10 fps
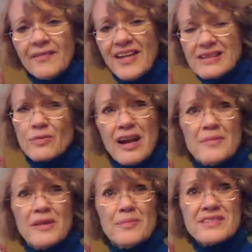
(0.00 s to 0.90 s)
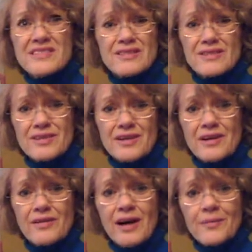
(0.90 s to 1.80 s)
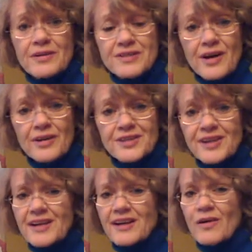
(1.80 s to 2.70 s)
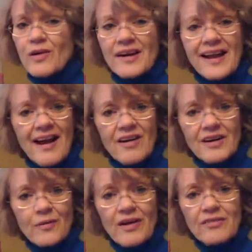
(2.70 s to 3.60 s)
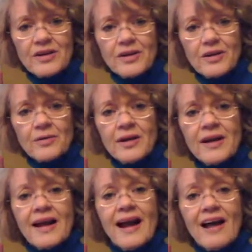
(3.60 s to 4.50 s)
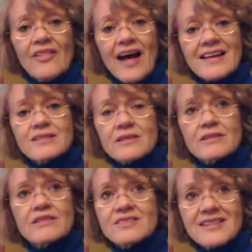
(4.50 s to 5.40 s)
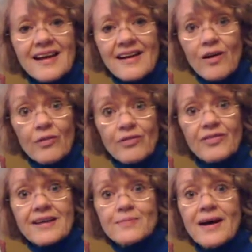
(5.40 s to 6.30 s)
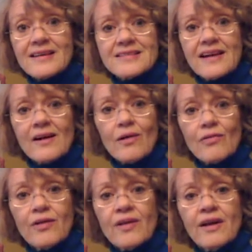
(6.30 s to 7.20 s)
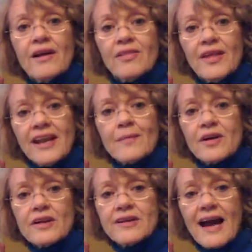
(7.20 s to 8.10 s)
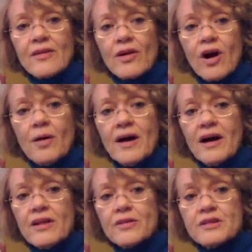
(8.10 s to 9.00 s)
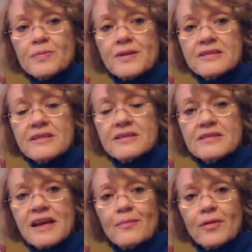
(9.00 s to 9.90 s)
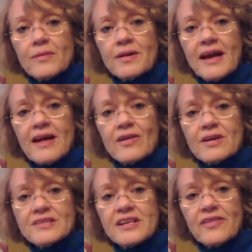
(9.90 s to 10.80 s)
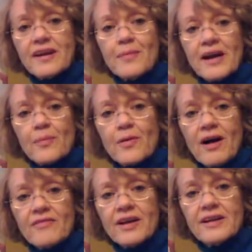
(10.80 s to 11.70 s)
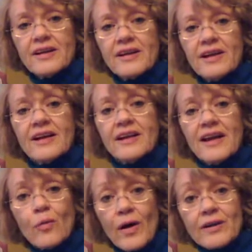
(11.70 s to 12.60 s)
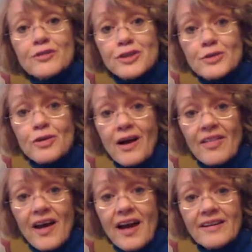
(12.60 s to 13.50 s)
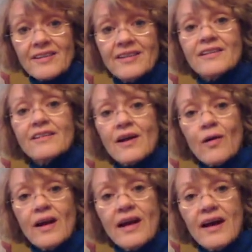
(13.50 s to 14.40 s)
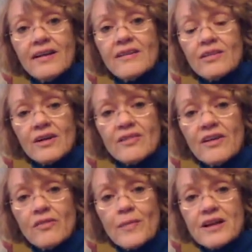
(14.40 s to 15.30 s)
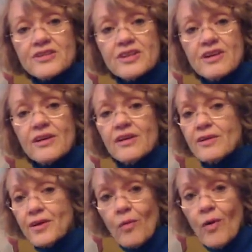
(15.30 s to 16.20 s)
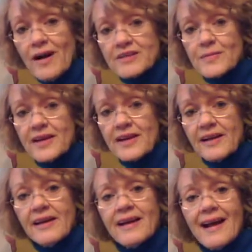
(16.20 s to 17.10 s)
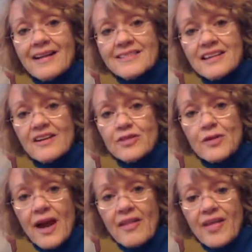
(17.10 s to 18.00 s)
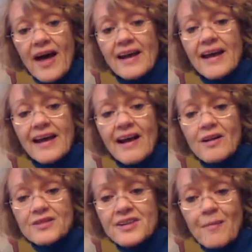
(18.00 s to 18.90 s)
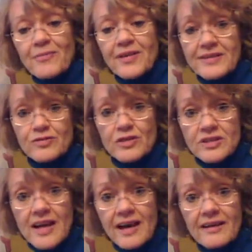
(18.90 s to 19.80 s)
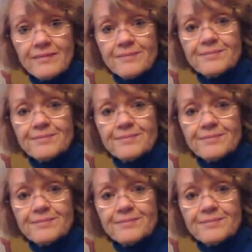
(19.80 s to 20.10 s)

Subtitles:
That's what I'm in the business to do. I'm consulting or accounting revenue, and that's the sales. That's my sales. Then I'm going to gather all my other expenses and put them together and see if I can make a profit. Now, why don't you try that? Go ahead, look at the information, don't watch me, and see if you get that. And I'll stop this for a second.